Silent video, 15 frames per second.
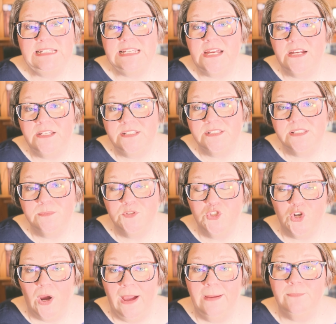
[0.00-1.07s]
to
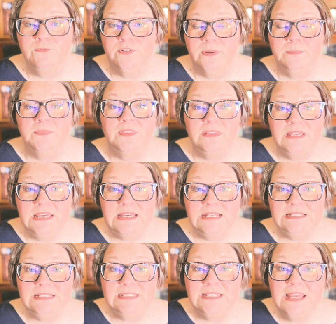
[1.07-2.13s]
unsubscribe from the
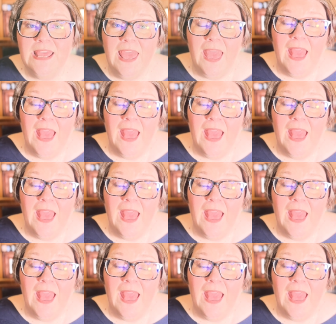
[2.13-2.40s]
list.